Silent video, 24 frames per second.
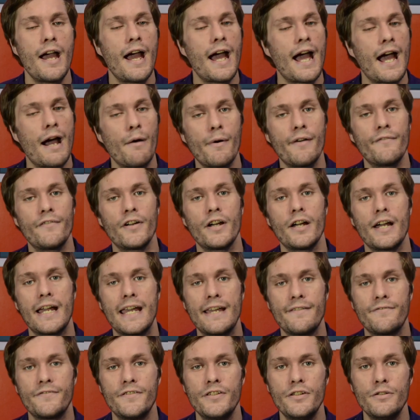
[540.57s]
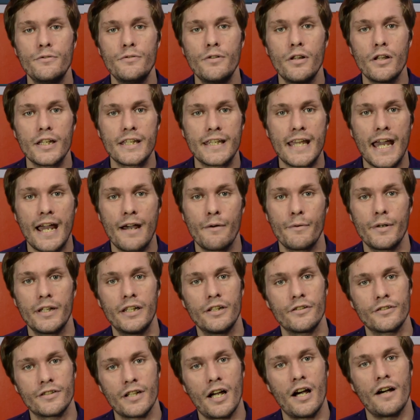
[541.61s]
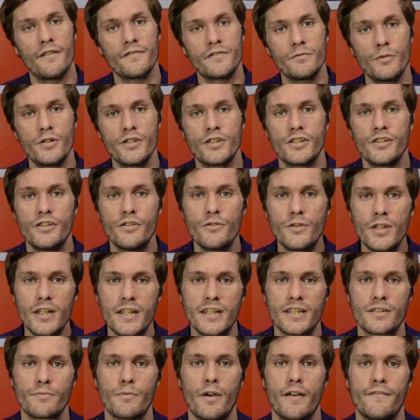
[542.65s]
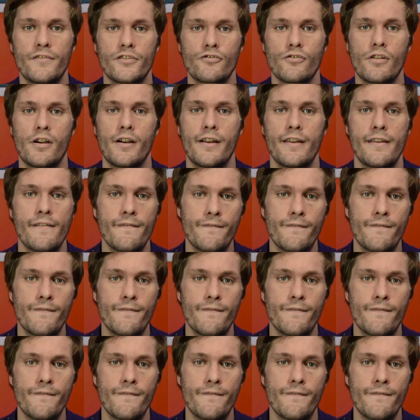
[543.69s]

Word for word: However, if you like how it looks afterwards and you think it's worth a try,